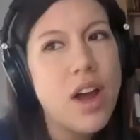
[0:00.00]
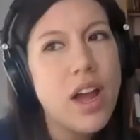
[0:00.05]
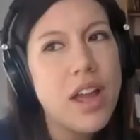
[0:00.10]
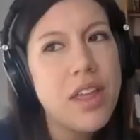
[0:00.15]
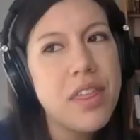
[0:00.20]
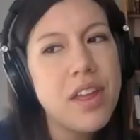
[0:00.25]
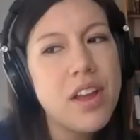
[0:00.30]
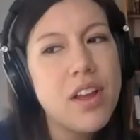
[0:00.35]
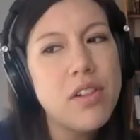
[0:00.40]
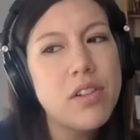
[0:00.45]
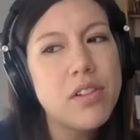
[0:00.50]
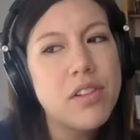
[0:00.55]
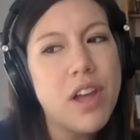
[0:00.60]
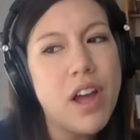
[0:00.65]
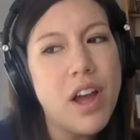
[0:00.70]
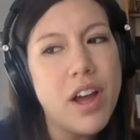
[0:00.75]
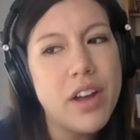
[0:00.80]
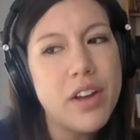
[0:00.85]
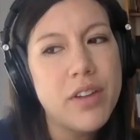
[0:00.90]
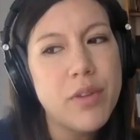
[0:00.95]
I think a
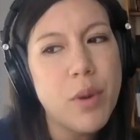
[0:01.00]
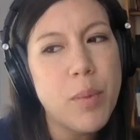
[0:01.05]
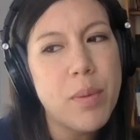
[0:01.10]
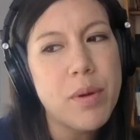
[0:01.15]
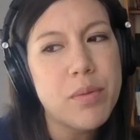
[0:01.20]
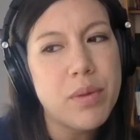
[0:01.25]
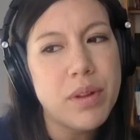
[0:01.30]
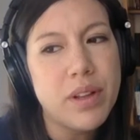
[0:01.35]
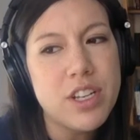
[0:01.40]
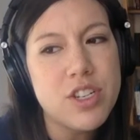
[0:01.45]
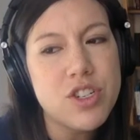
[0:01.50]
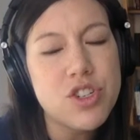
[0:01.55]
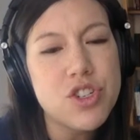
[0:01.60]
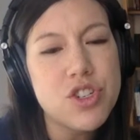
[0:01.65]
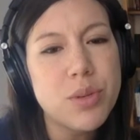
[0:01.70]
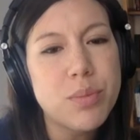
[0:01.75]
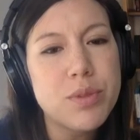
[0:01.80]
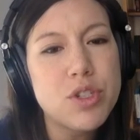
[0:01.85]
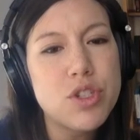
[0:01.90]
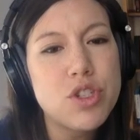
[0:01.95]
lot of open
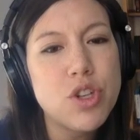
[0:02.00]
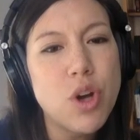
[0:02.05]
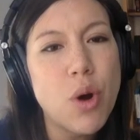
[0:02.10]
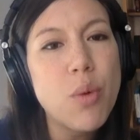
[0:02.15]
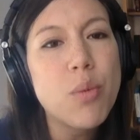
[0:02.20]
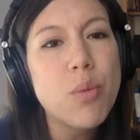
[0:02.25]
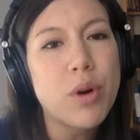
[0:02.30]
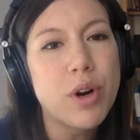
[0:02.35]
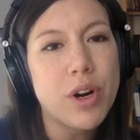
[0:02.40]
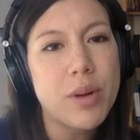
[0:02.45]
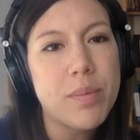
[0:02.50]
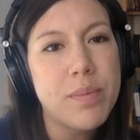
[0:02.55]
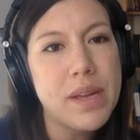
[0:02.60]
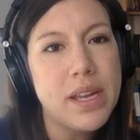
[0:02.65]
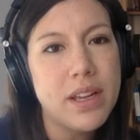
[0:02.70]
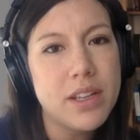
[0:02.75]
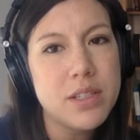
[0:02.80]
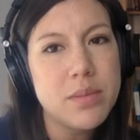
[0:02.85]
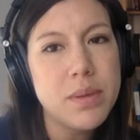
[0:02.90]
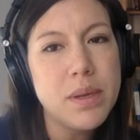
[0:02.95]
relationships don't work
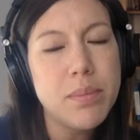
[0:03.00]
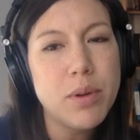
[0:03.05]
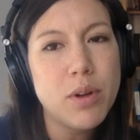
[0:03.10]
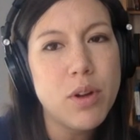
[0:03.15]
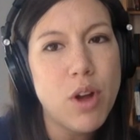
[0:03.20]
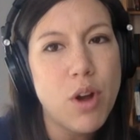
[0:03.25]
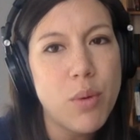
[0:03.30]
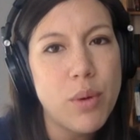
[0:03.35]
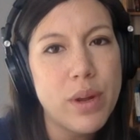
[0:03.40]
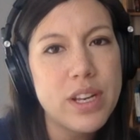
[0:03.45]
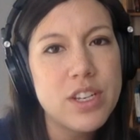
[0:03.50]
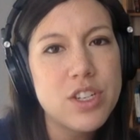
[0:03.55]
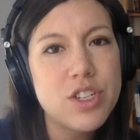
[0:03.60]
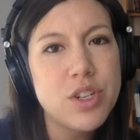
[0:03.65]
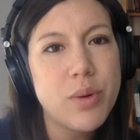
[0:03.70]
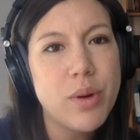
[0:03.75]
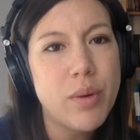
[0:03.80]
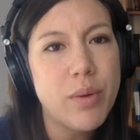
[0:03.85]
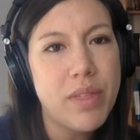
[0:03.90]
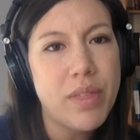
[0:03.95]
because people go
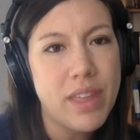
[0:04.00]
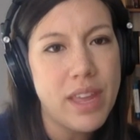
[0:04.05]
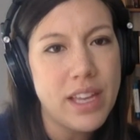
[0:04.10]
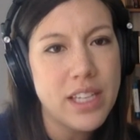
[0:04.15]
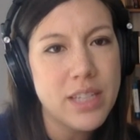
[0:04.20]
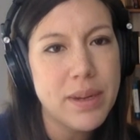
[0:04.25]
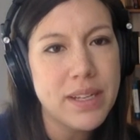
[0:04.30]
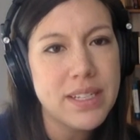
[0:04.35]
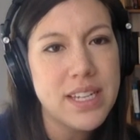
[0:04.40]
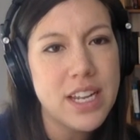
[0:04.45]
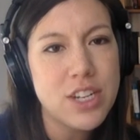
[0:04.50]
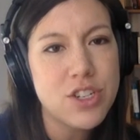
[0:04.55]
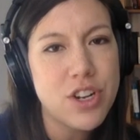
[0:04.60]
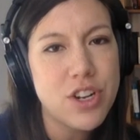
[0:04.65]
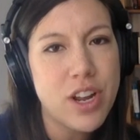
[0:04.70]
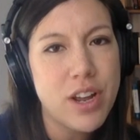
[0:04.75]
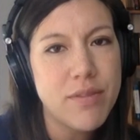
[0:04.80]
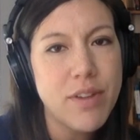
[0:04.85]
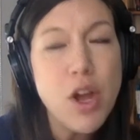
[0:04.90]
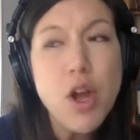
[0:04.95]
into it with the expectation
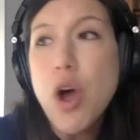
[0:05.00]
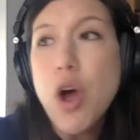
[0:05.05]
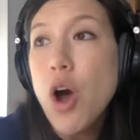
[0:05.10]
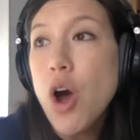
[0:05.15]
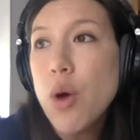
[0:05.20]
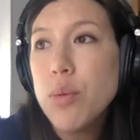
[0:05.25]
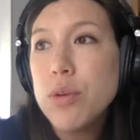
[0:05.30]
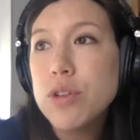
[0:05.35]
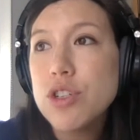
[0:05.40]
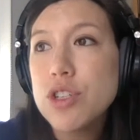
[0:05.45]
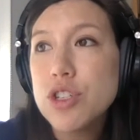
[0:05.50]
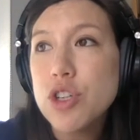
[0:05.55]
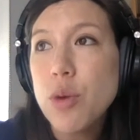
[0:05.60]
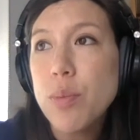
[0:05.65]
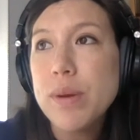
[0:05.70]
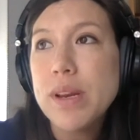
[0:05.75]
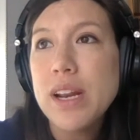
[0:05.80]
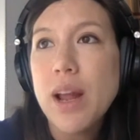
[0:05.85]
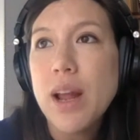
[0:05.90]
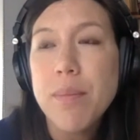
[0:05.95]
of, oh, we'll just
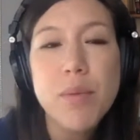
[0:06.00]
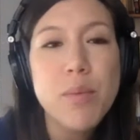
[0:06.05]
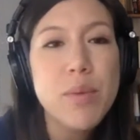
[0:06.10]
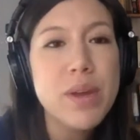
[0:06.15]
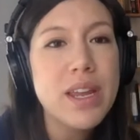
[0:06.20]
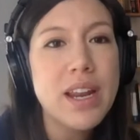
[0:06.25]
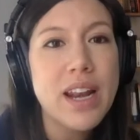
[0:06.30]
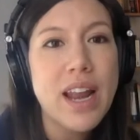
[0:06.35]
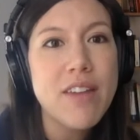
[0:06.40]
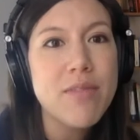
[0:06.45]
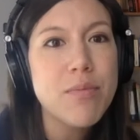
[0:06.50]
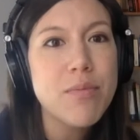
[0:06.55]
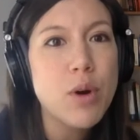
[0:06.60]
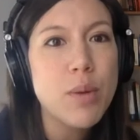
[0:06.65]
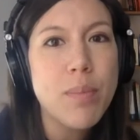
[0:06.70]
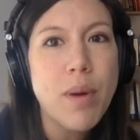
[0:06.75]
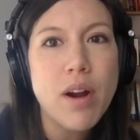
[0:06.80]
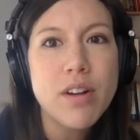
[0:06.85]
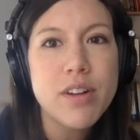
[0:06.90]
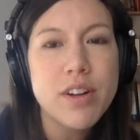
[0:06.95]
open it up and we can have
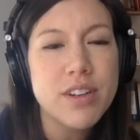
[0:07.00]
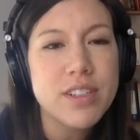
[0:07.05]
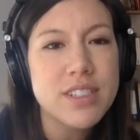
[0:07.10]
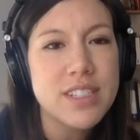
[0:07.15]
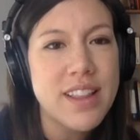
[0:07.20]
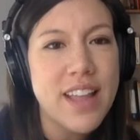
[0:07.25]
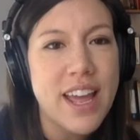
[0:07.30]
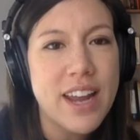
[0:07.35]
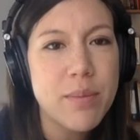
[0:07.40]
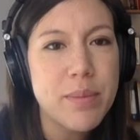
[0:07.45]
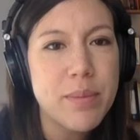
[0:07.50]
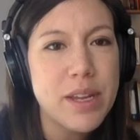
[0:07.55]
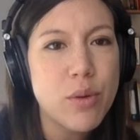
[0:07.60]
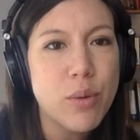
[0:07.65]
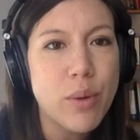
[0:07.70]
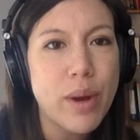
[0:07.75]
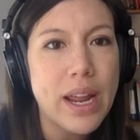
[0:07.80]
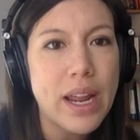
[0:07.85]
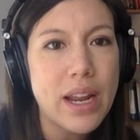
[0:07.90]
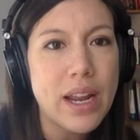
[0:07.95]
more partners and that'll be
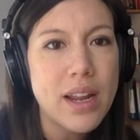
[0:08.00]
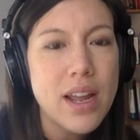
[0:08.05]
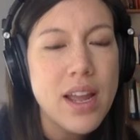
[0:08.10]
great.